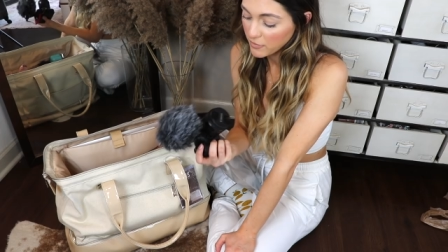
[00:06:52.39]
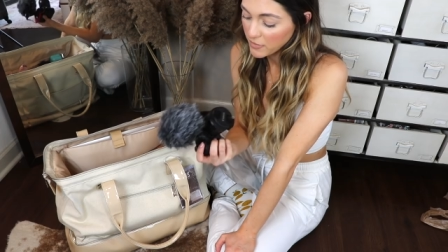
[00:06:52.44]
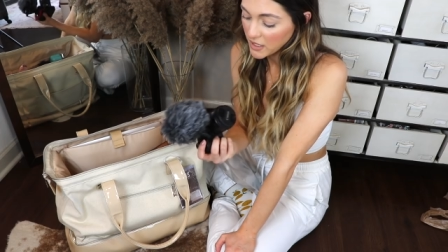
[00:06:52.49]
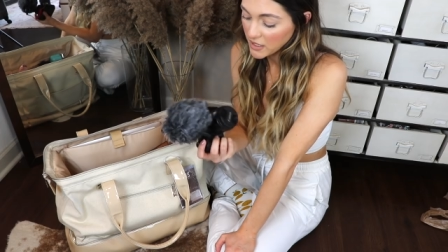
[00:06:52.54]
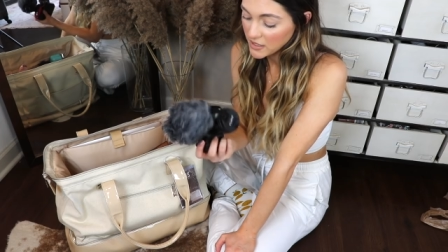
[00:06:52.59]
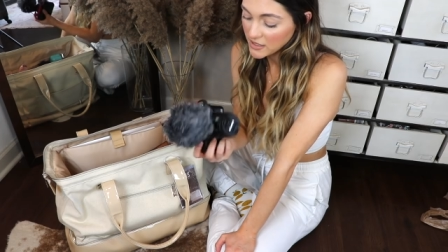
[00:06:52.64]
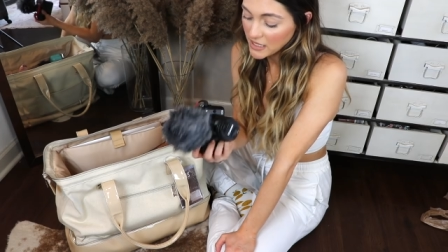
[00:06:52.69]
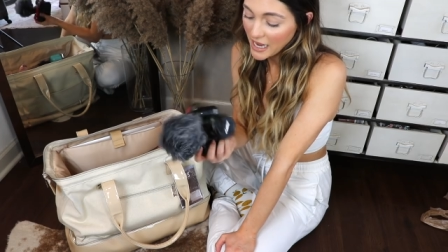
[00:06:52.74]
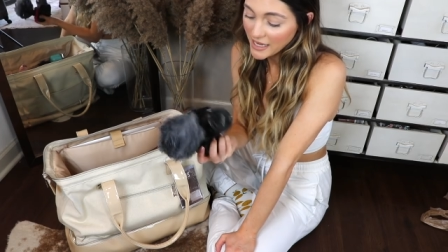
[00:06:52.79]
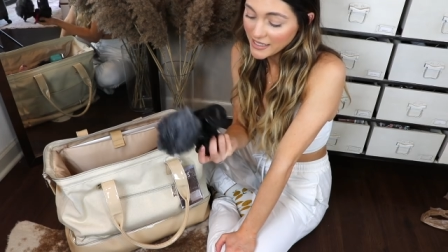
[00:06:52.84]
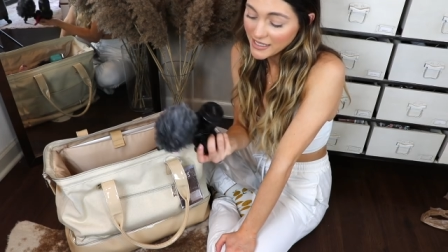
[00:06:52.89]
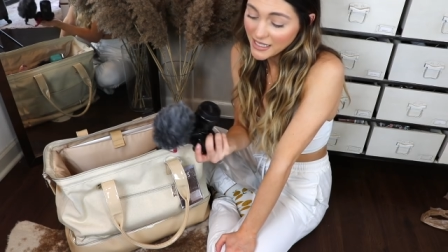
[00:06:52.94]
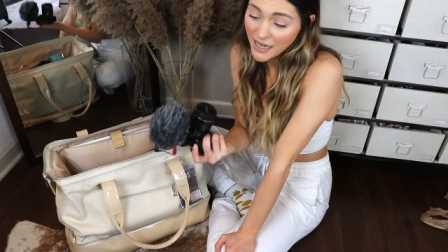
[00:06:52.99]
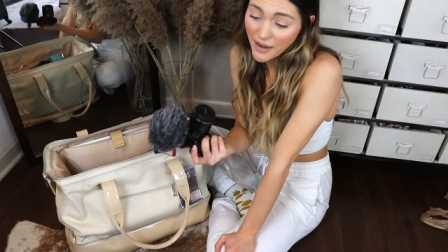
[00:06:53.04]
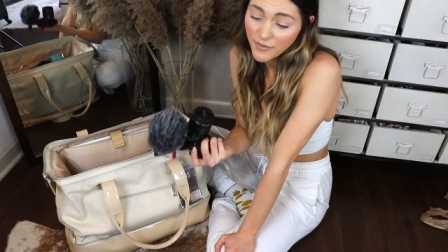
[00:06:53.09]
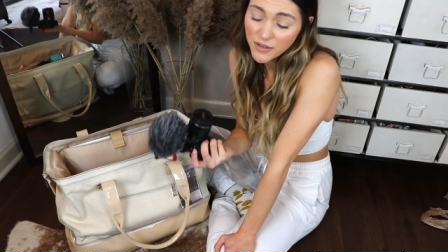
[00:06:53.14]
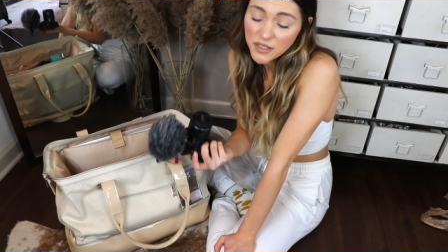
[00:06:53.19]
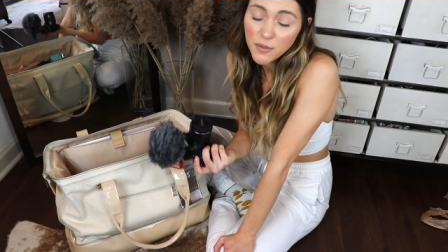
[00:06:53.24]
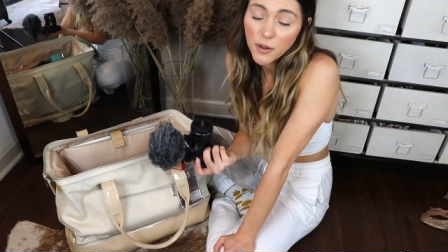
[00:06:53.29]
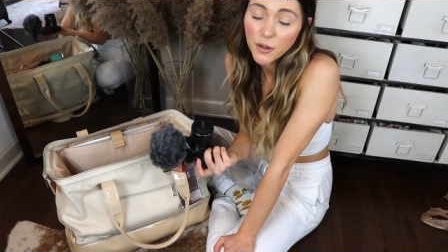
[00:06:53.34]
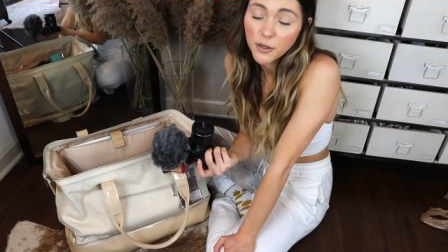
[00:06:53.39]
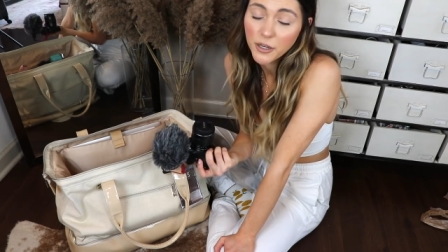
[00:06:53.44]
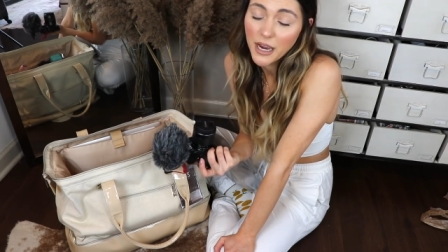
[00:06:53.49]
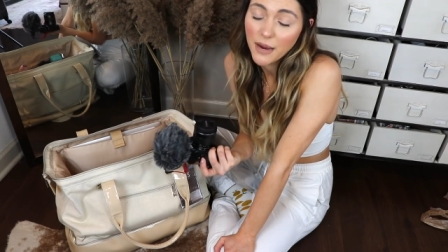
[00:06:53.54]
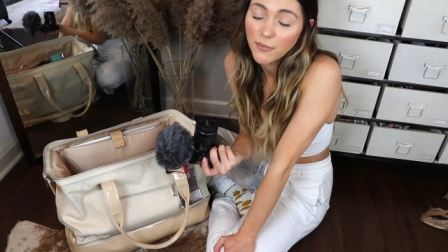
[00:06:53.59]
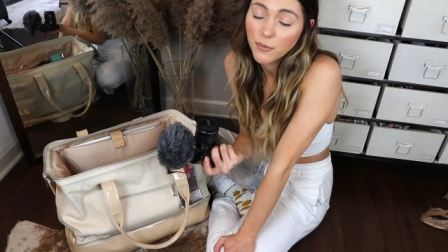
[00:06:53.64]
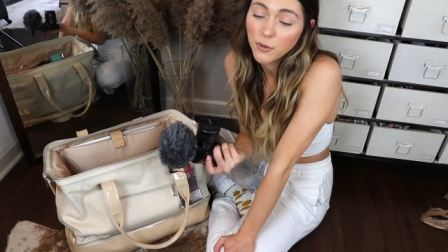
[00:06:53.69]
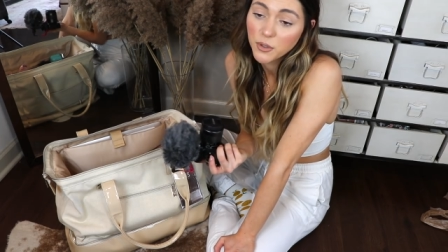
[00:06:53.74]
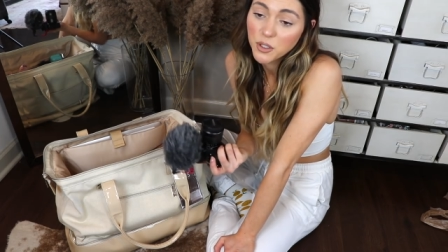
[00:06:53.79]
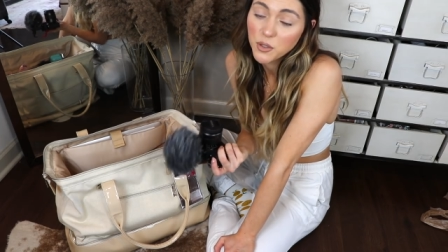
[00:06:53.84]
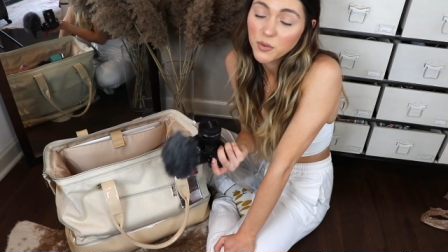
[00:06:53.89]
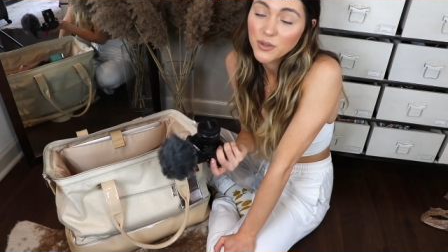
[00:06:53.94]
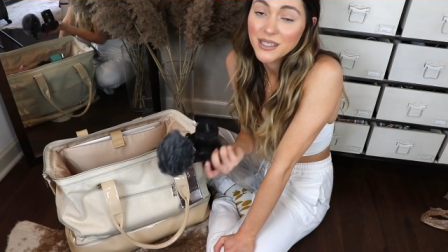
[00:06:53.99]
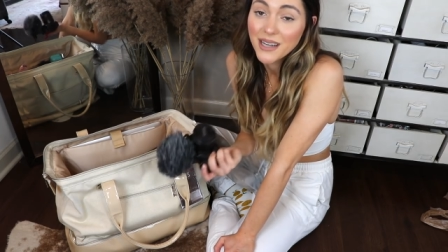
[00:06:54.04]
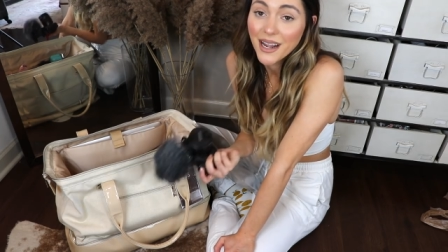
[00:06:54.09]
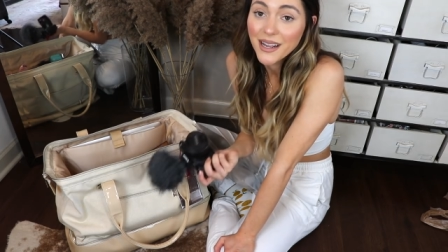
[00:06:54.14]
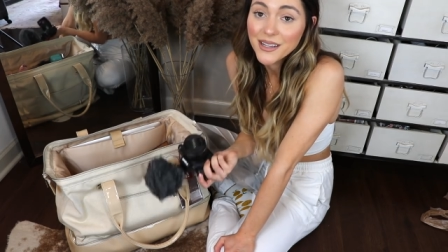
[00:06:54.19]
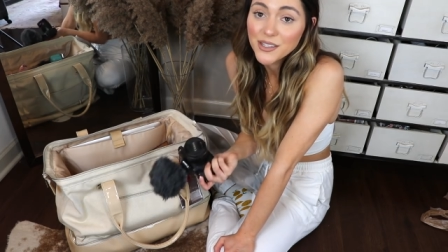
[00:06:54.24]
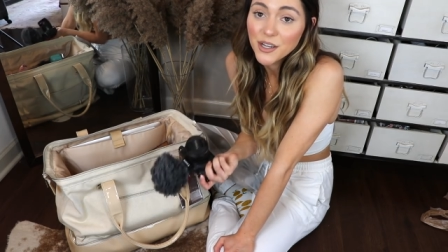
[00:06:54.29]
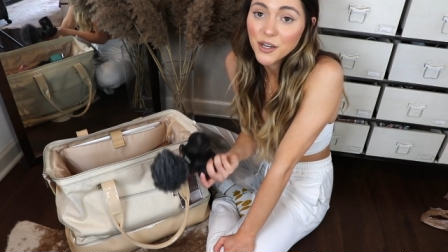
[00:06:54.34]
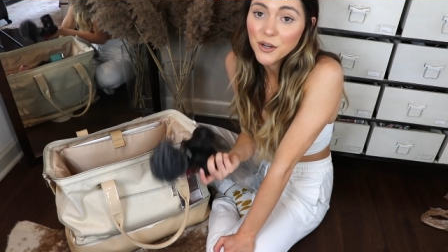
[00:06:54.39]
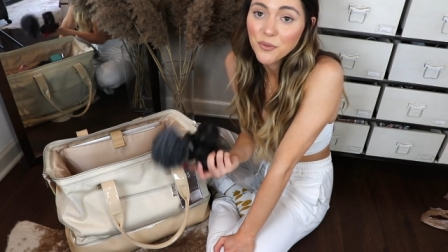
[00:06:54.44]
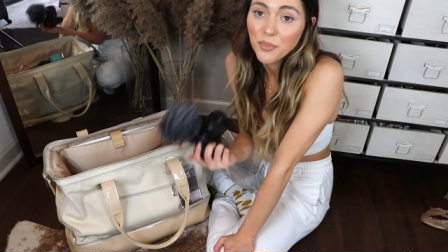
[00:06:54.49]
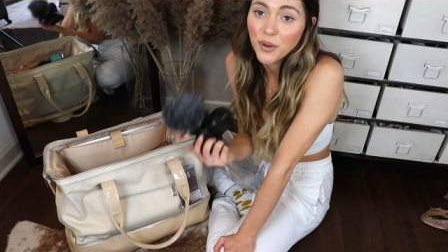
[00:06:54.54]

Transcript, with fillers: because I did have a smaller camera which was nicer,